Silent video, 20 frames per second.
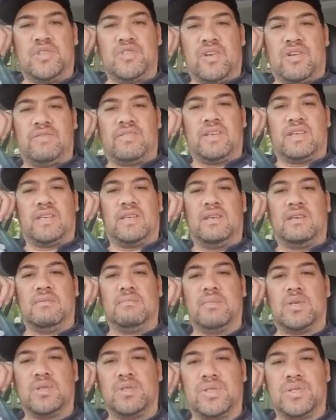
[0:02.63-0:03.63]
traffic
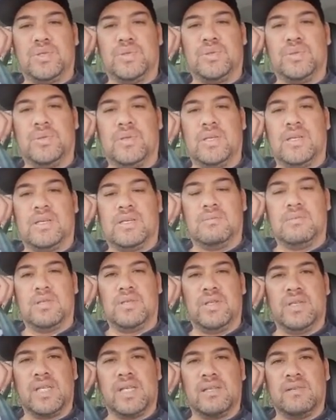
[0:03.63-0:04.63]
module that I'm
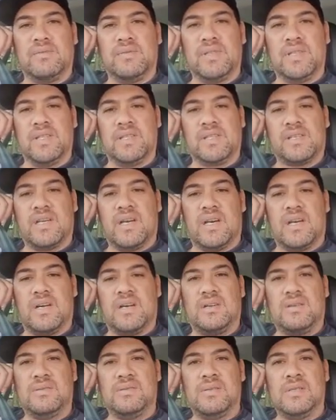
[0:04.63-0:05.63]
learning with Ka
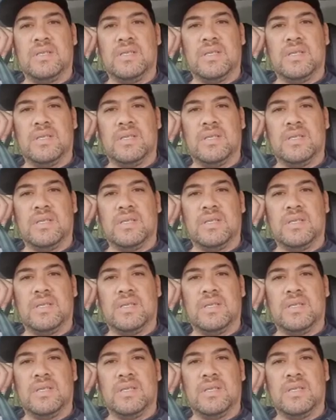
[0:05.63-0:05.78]
Hao,